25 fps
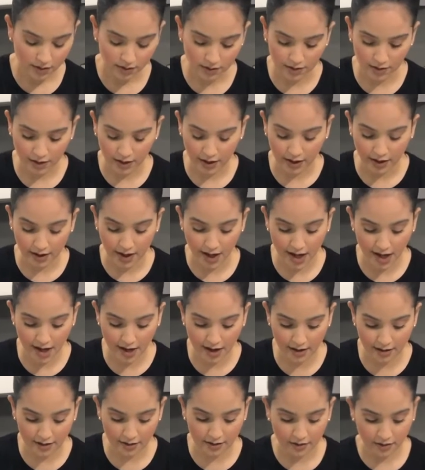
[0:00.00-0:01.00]
Just like
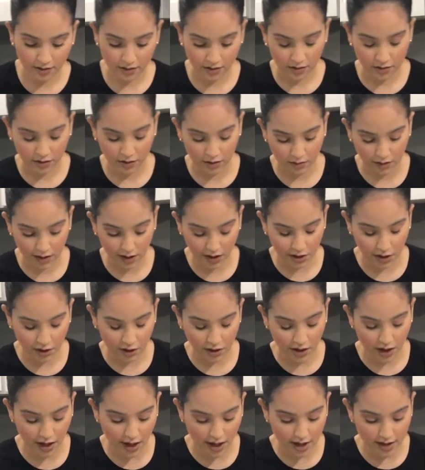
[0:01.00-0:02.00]
that. Just get
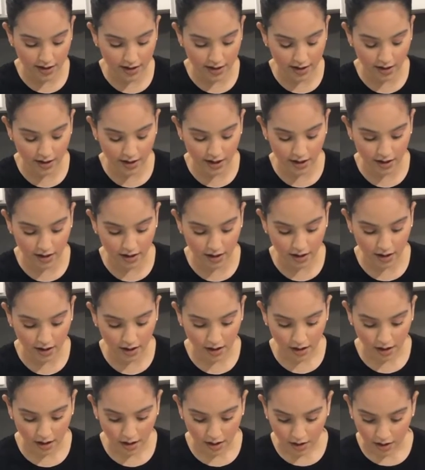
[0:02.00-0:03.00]
your hand in there.
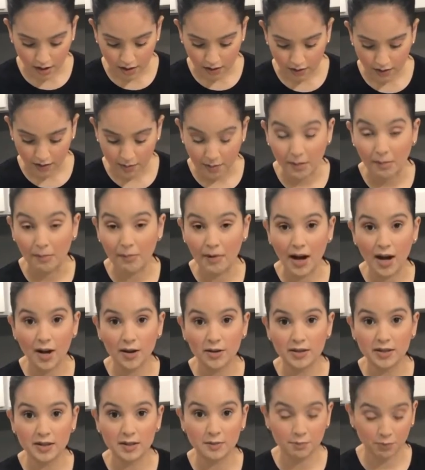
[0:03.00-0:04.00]
Rip them
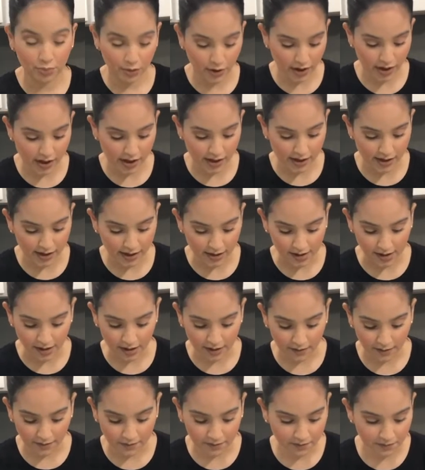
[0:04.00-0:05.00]
out. It's pretty
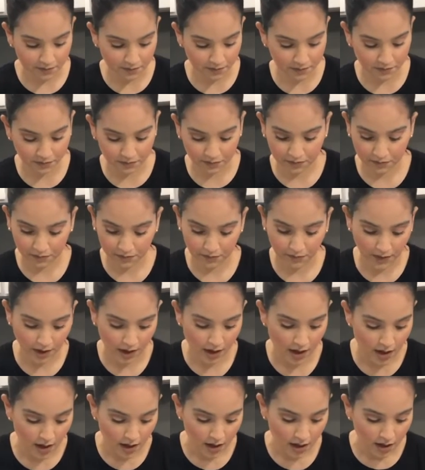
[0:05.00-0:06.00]
easy.
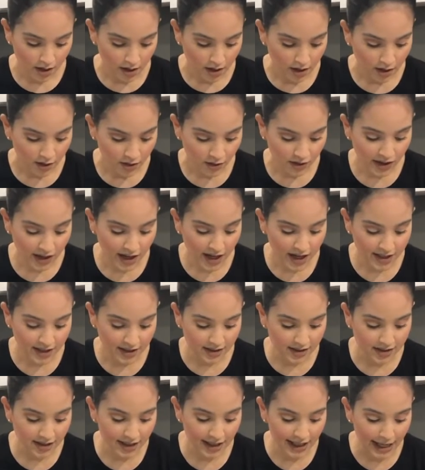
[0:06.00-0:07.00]
You can kind
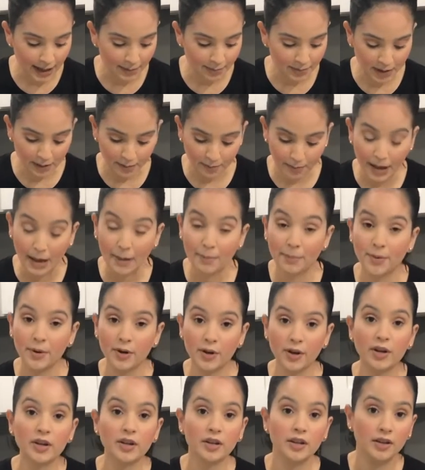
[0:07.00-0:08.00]
of tap the
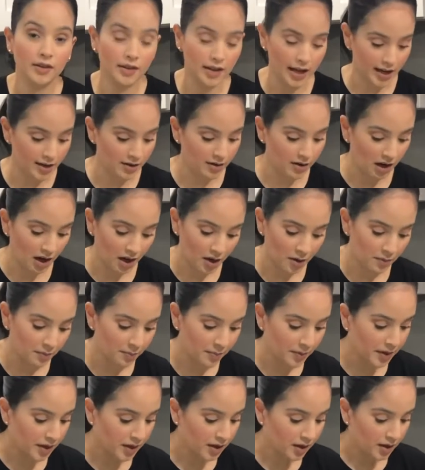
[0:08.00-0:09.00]
pepper. That'll
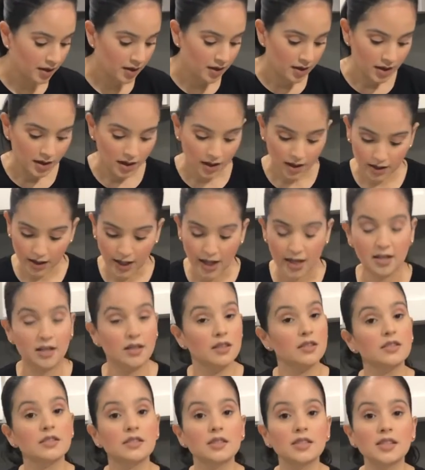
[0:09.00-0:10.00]
help a lot
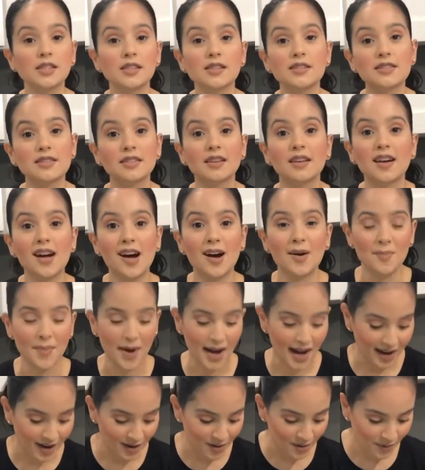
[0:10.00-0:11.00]
of the seeds come
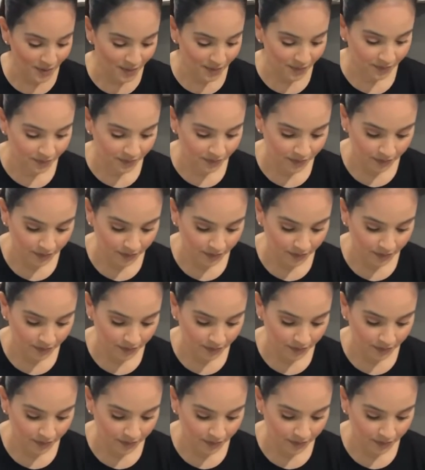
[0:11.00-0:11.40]
out.